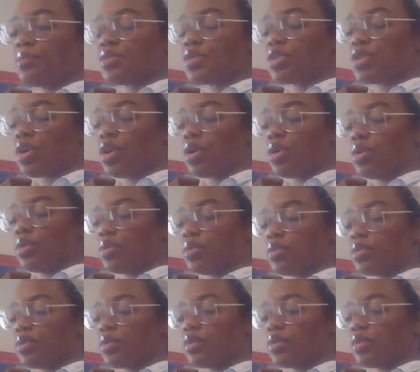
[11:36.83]
So,
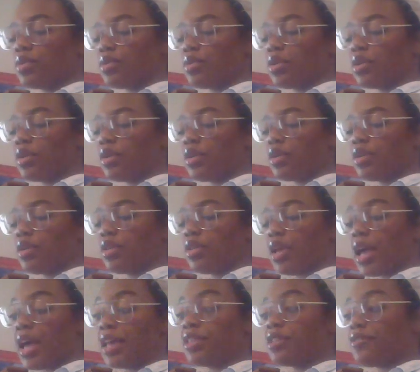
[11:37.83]

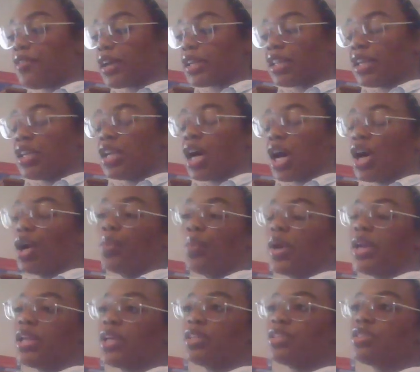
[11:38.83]
and the fact that he got
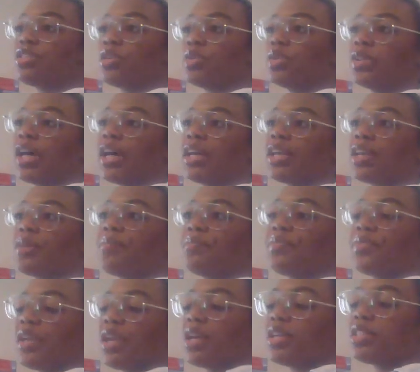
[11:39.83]
awakened. So like,
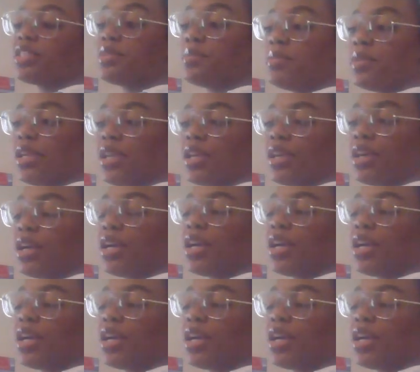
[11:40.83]
to me,